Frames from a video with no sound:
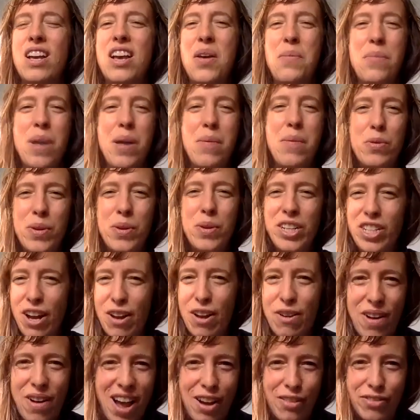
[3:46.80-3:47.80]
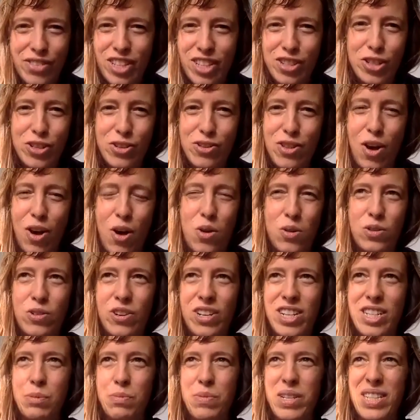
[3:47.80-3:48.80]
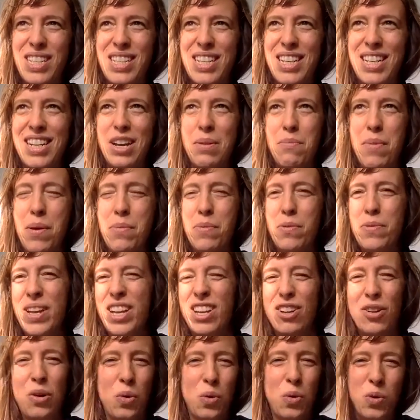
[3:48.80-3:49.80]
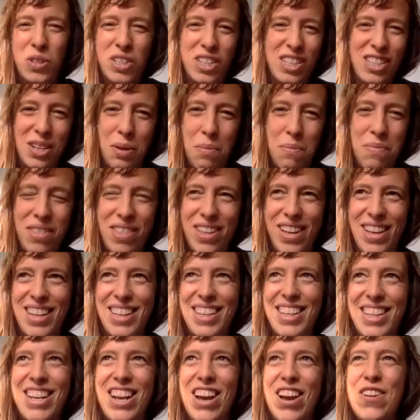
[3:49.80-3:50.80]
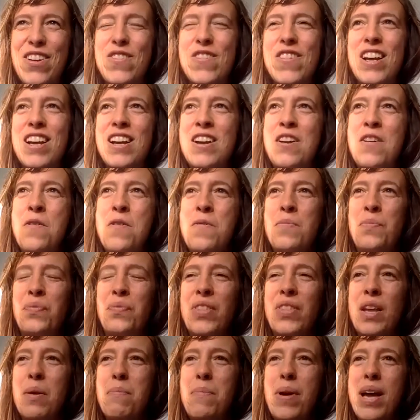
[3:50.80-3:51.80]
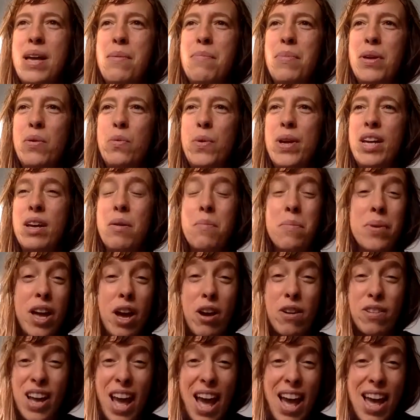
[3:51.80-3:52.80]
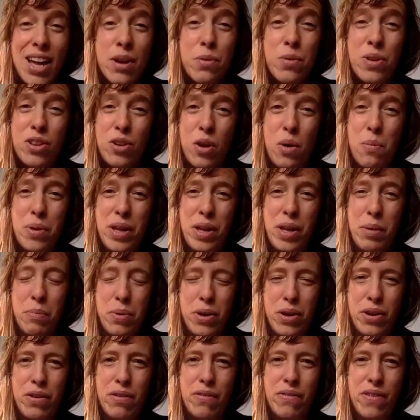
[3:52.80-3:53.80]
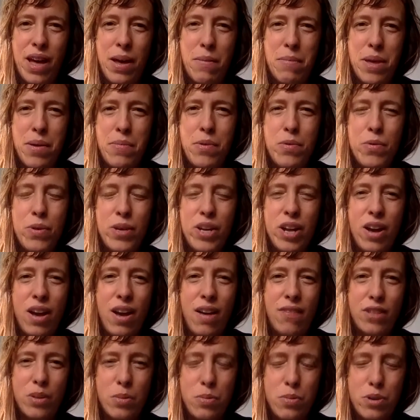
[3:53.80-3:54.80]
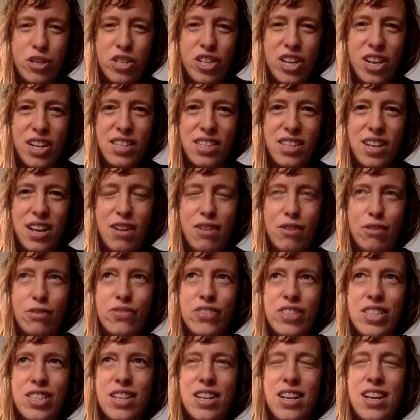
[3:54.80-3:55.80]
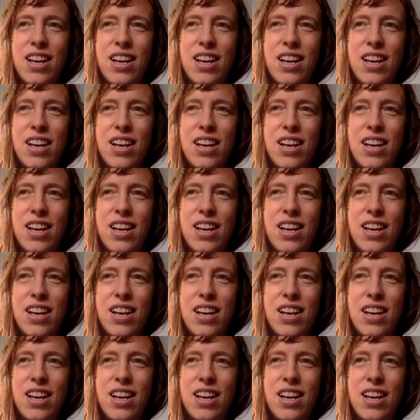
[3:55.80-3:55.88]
Maybe we don't have to do the whole Christmas dinner. Maybe we can order something, you know. Maybe we can be okay with not being perfect. Maybe we don't have to push ourselves.